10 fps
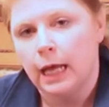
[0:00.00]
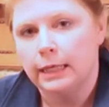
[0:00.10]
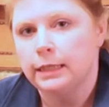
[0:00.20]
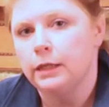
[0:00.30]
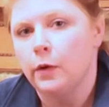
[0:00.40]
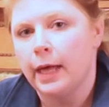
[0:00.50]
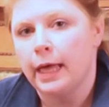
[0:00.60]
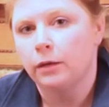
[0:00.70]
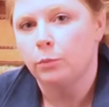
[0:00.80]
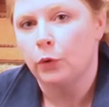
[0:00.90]
I did go
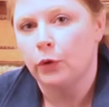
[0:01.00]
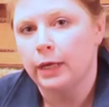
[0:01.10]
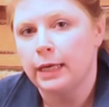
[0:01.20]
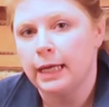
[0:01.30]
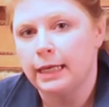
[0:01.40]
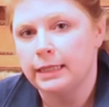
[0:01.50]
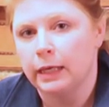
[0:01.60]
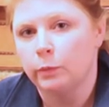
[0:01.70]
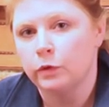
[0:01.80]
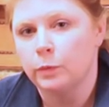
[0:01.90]
ahead and put a
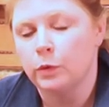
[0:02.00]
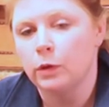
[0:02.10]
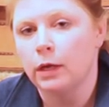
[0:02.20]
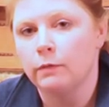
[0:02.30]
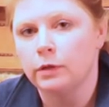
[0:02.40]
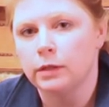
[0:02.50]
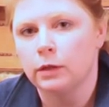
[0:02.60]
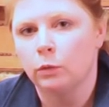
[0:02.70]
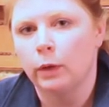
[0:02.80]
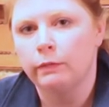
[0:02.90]
tablespoon of
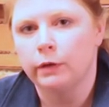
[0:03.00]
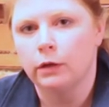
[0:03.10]
distilled white